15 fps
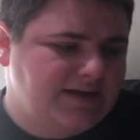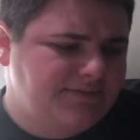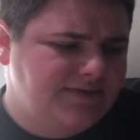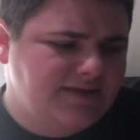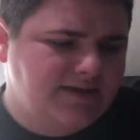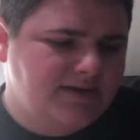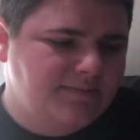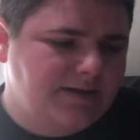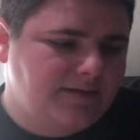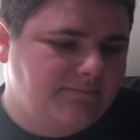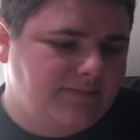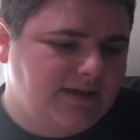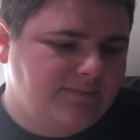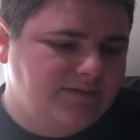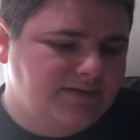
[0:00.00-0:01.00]
I'm thinking about
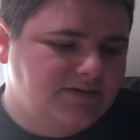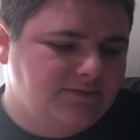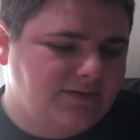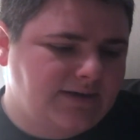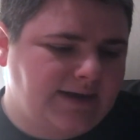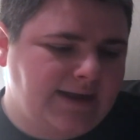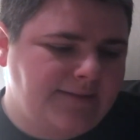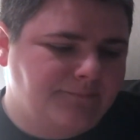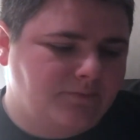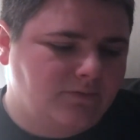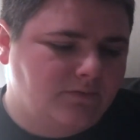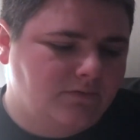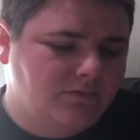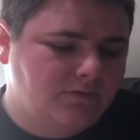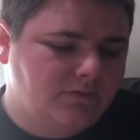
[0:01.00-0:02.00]
maybe doing an
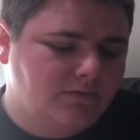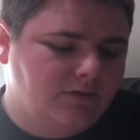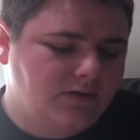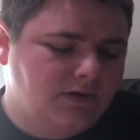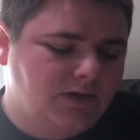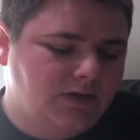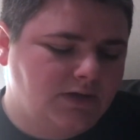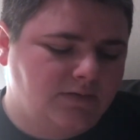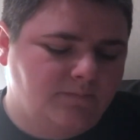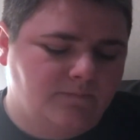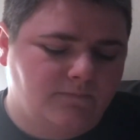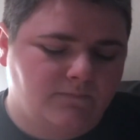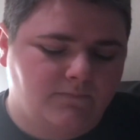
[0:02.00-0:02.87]
April, the